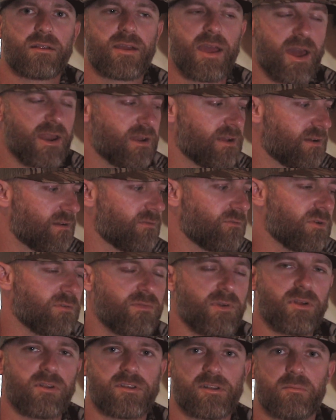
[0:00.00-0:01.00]
Kind of
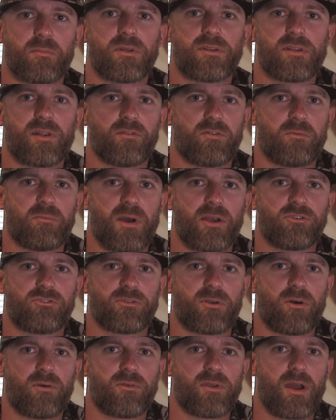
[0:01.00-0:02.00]
revealed some of this
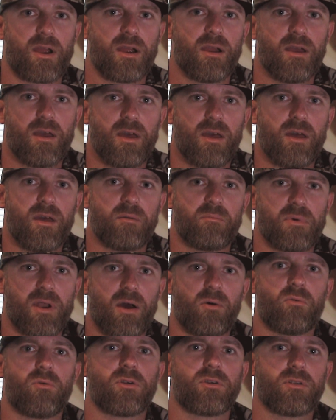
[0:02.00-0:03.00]
information on there, but
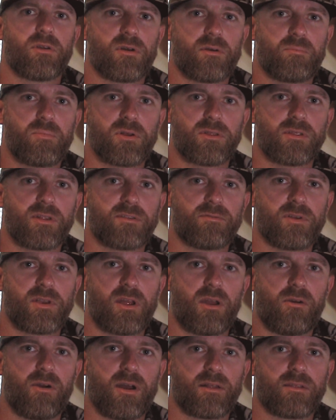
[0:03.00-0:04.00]
I wanted to put this
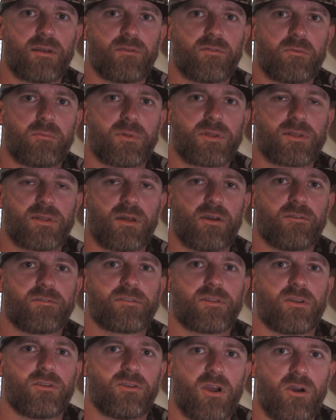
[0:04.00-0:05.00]
video out there for myself
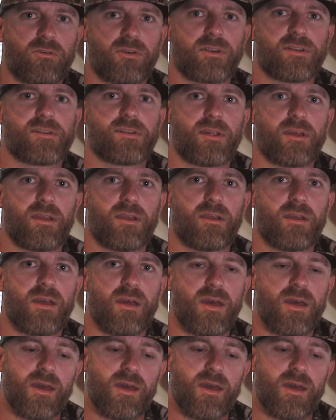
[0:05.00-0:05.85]
so y'all could see.